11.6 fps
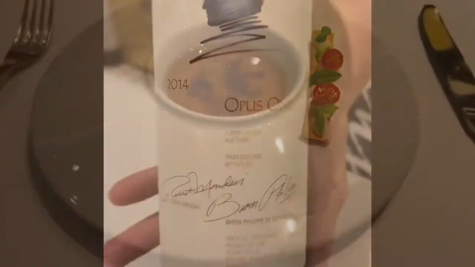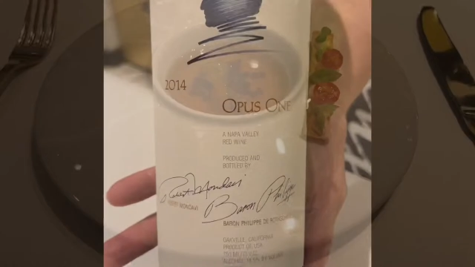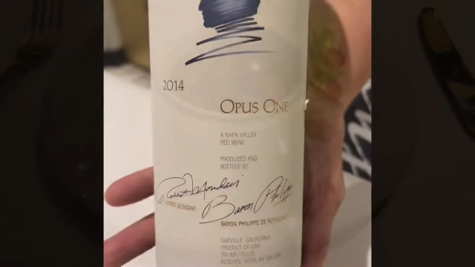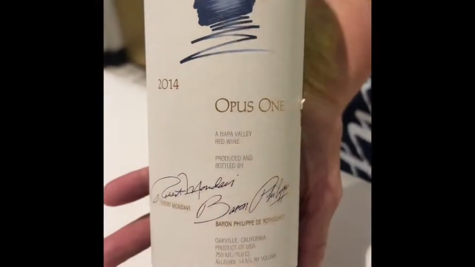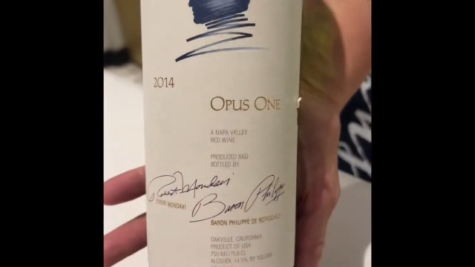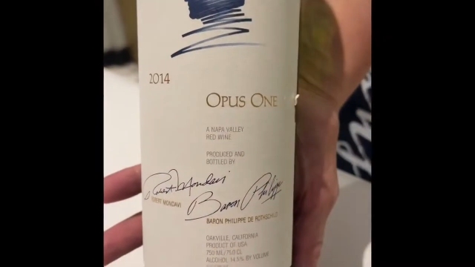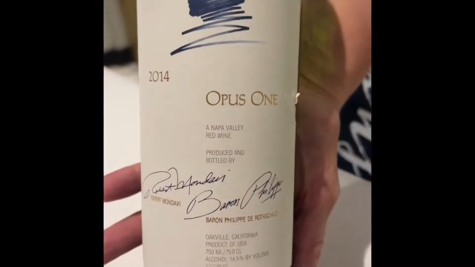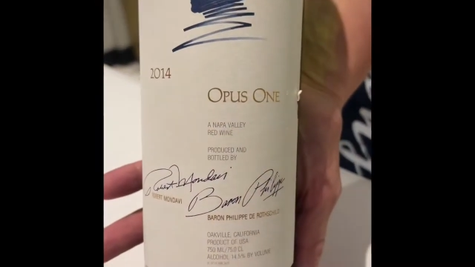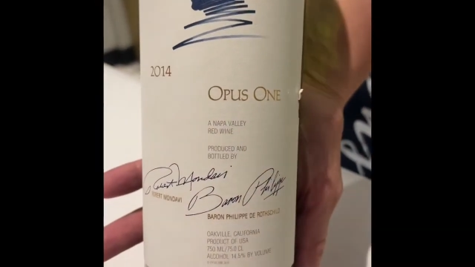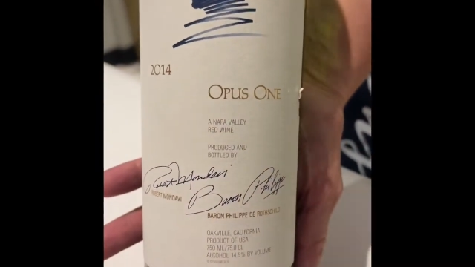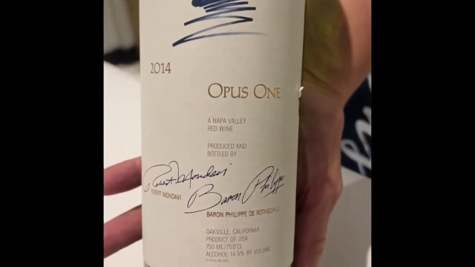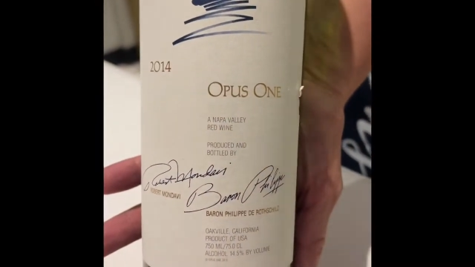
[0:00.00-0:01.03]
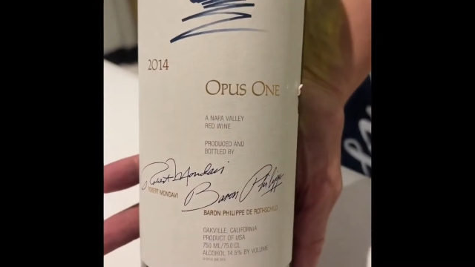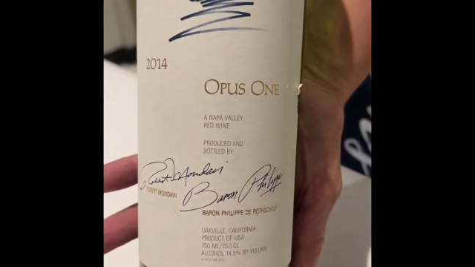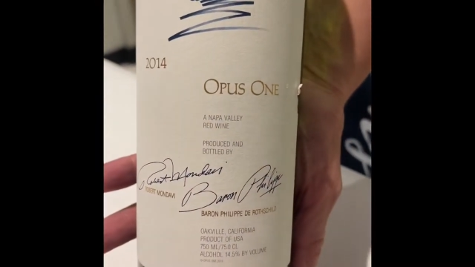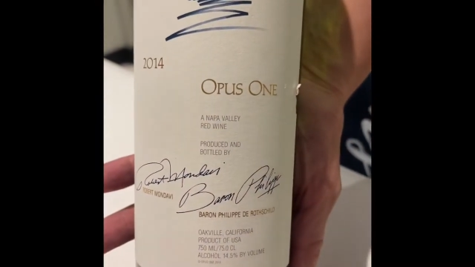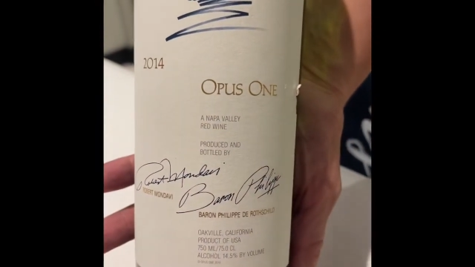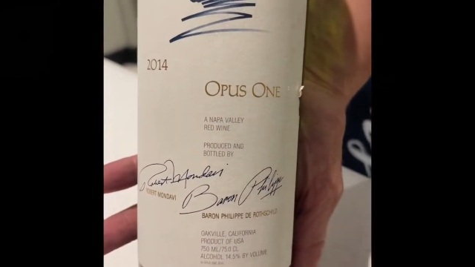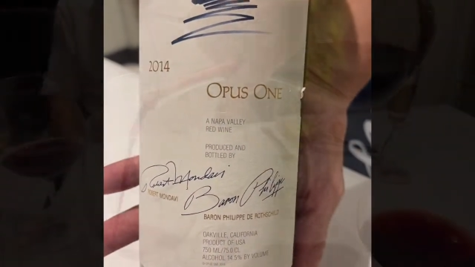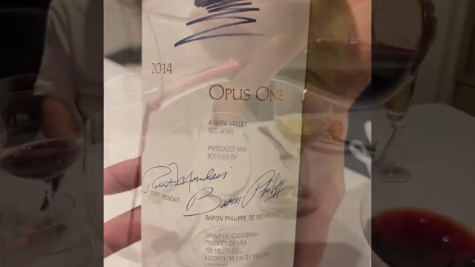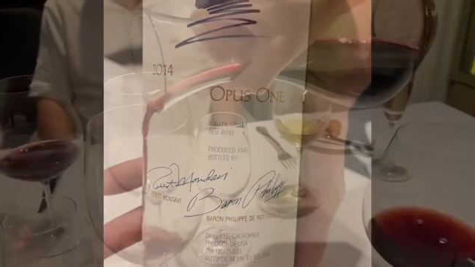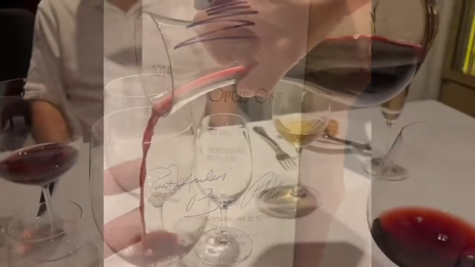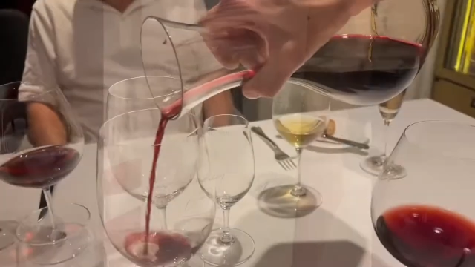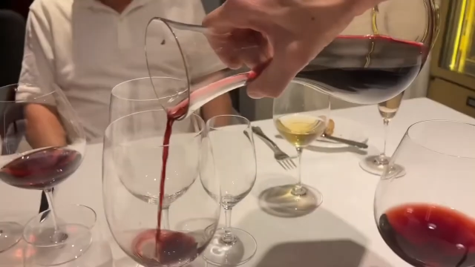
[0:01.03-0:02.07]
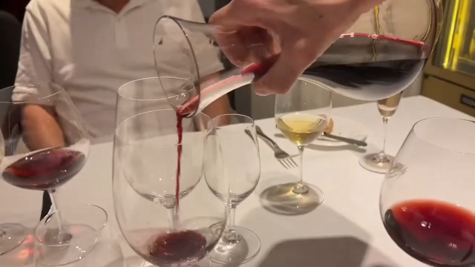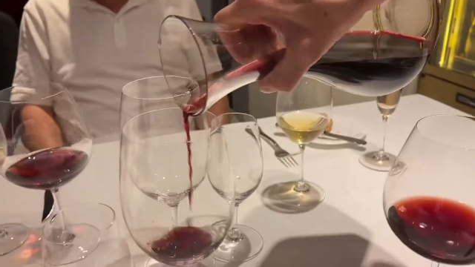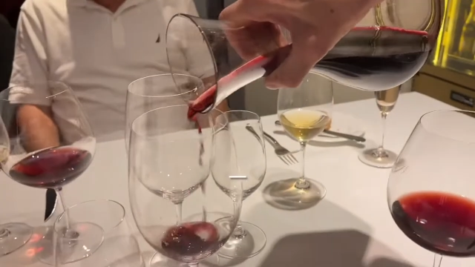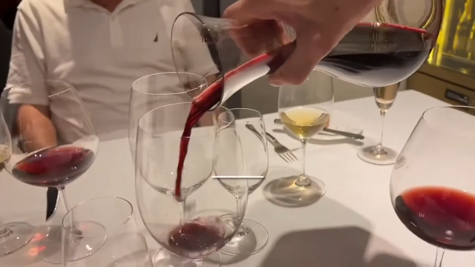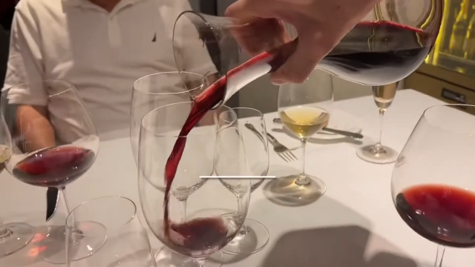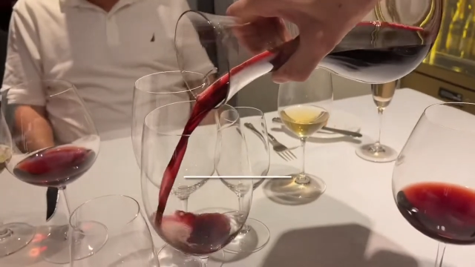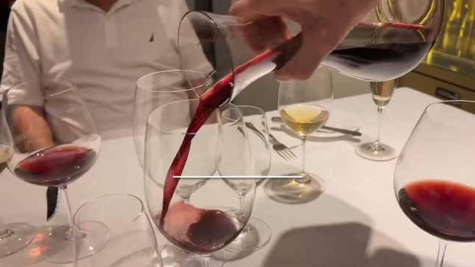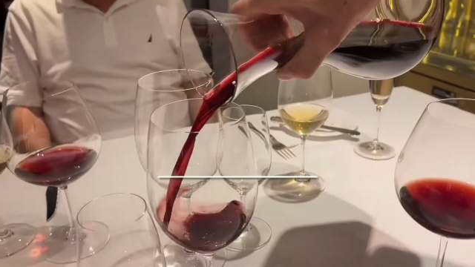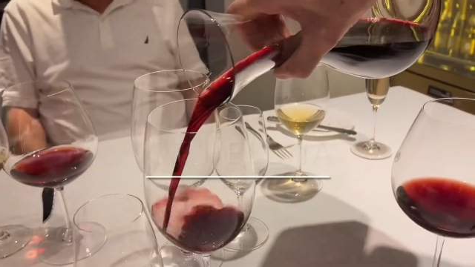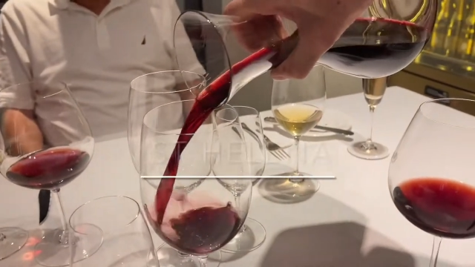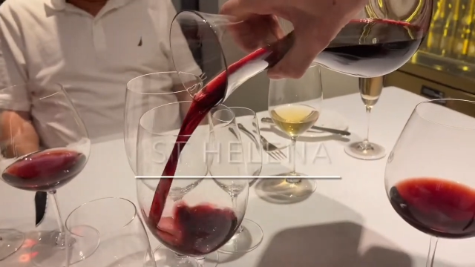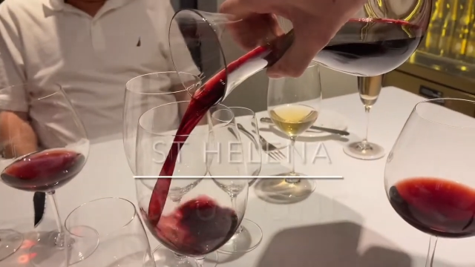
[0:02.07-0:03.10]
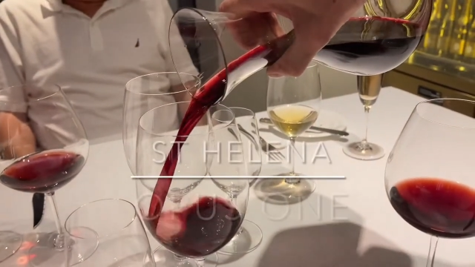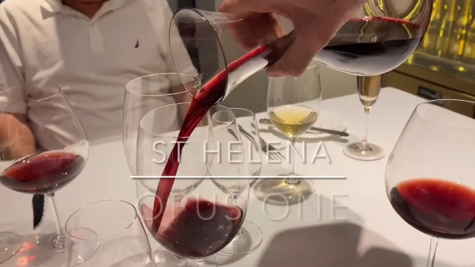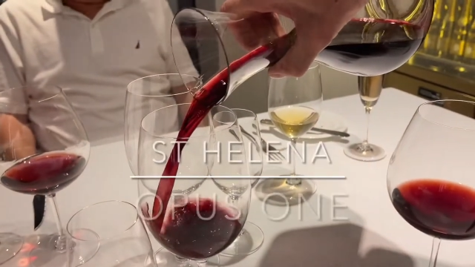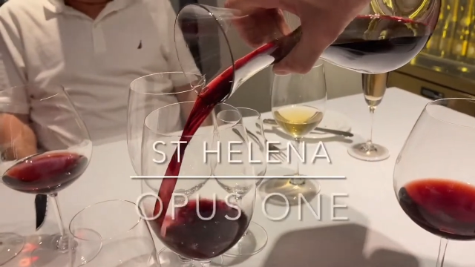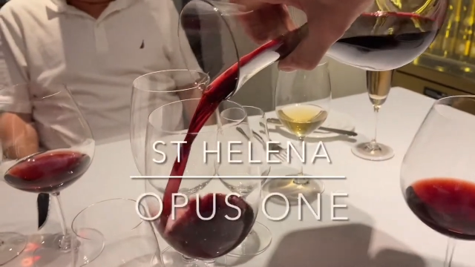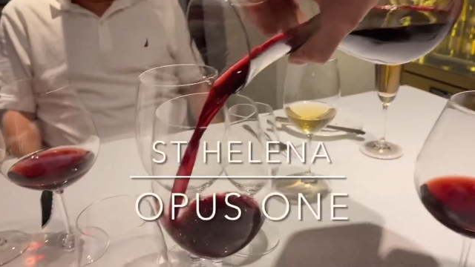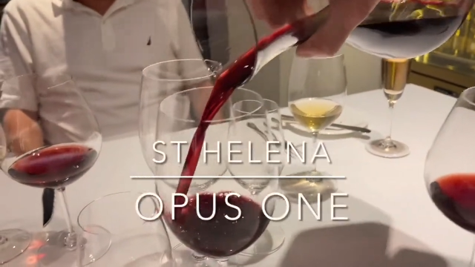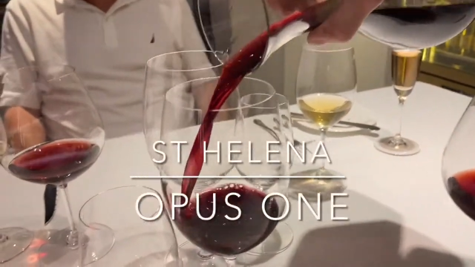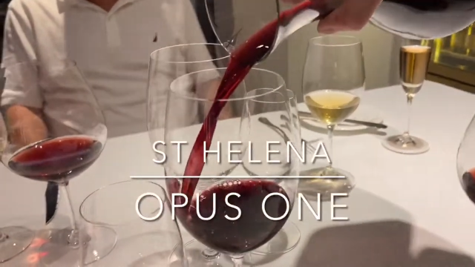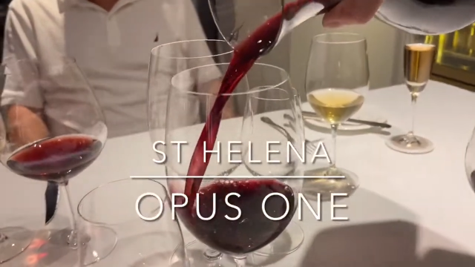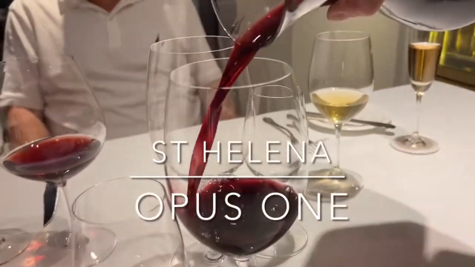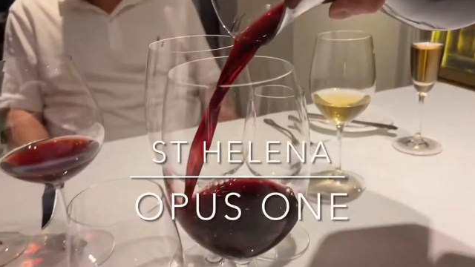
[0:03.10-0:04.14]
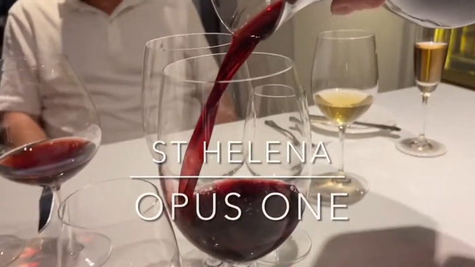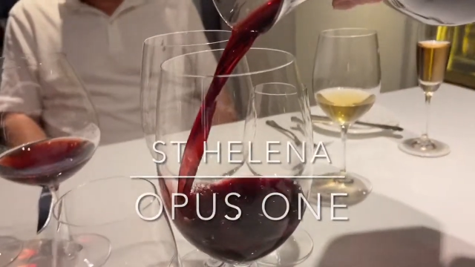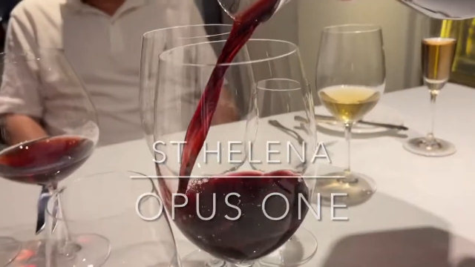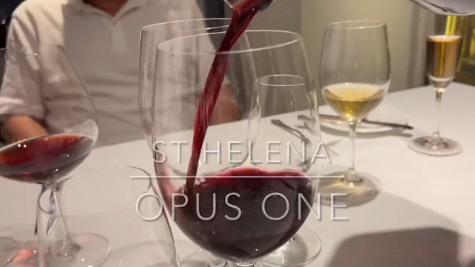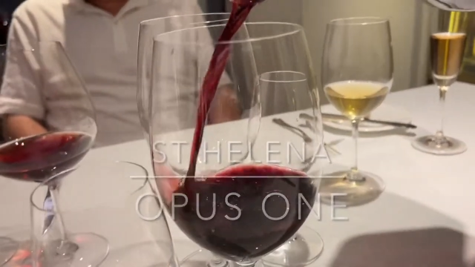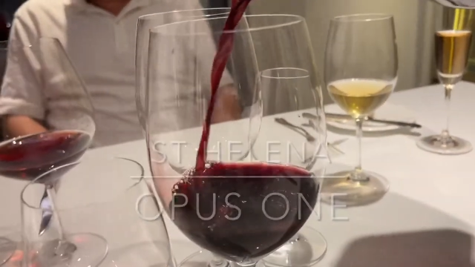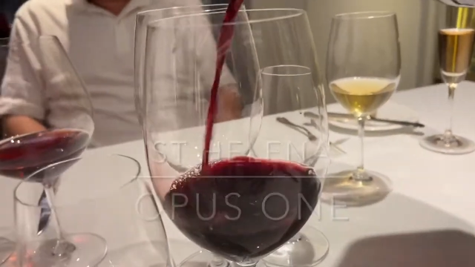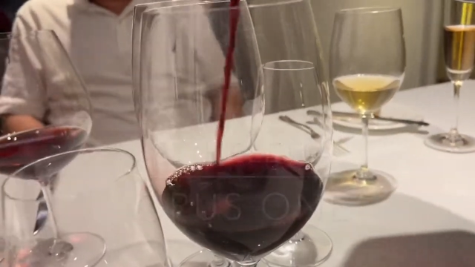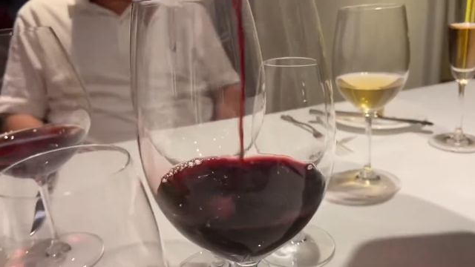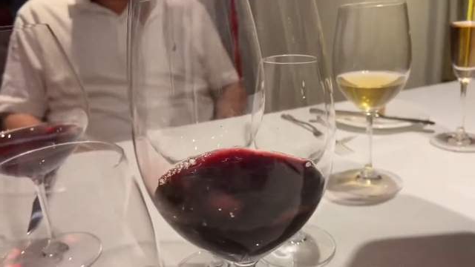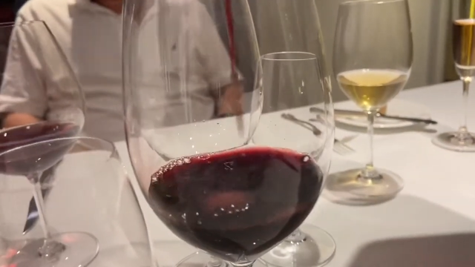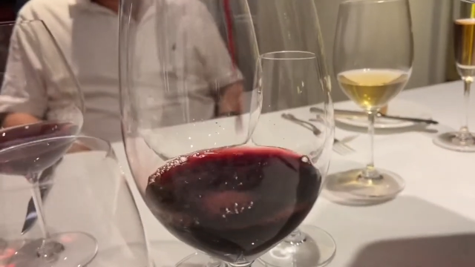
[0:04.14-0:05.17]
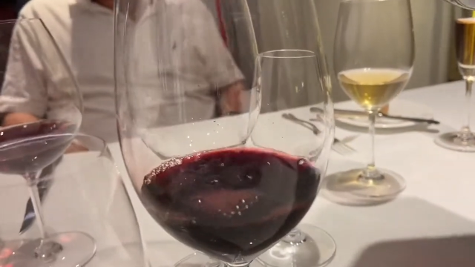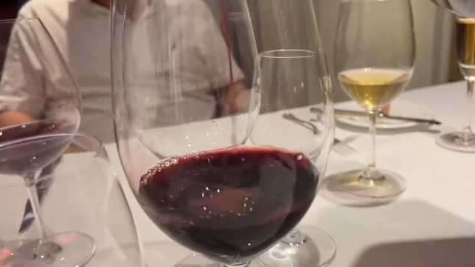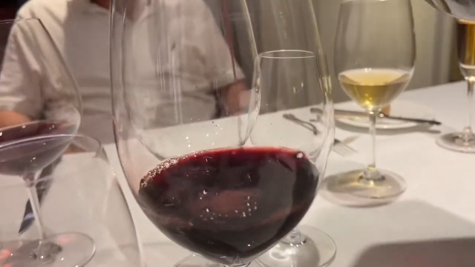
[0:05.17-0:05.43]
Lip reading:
No face is visible, so there are no lips to read.